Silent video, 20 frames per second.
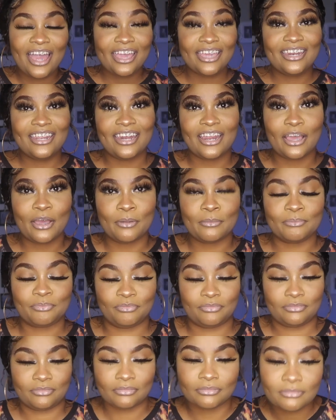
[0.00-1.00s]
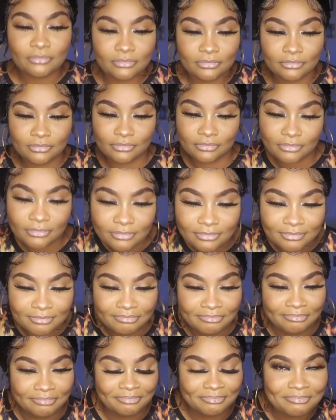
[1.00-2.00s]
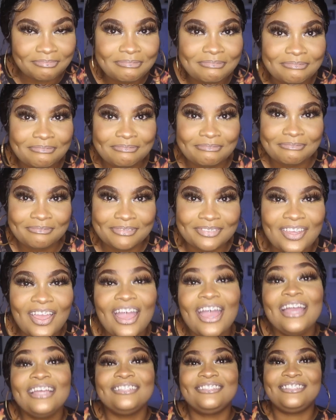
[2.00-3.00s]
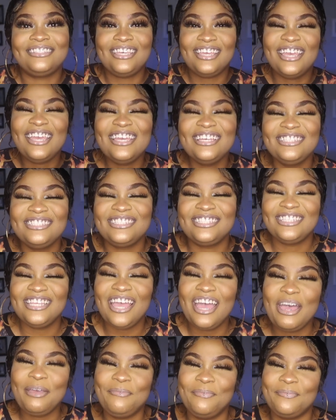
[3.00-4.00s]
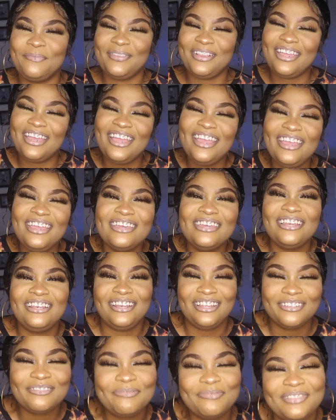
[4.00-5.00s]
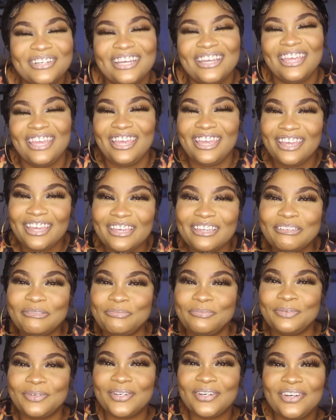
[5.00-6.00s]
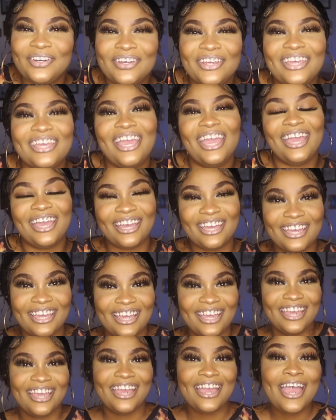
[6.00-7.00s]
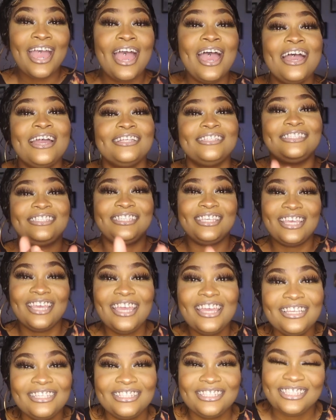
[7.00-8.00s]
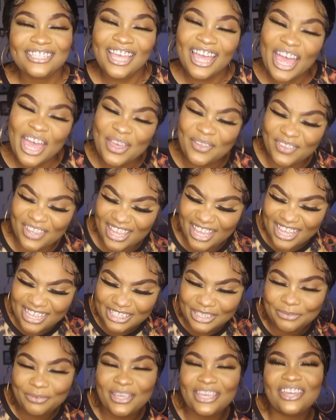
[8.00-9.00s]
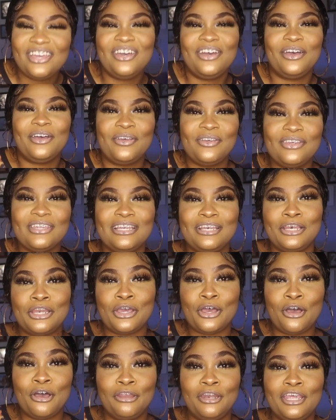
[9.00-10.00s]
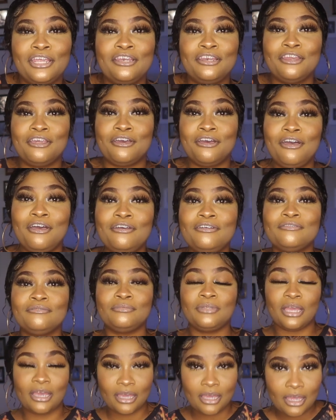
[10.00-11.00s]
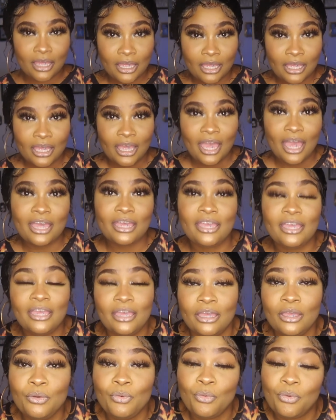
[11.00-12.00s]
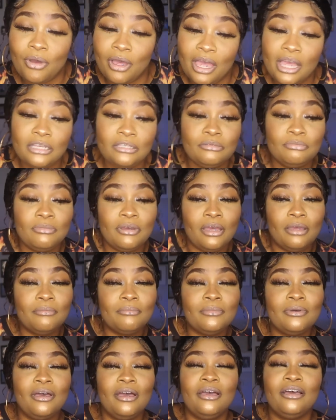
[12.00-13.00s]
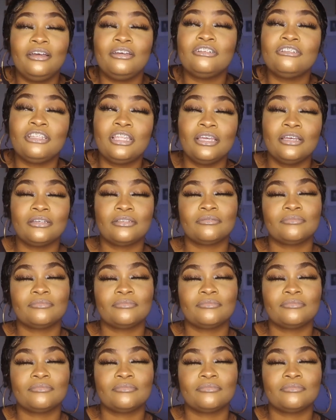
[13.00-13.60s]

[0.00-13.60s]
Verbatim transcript: And then I go. Mm, mm, mm, mm. Tick-tock playing in my head, boy. Tick-tock is be going on and on. I can't watch my mouth.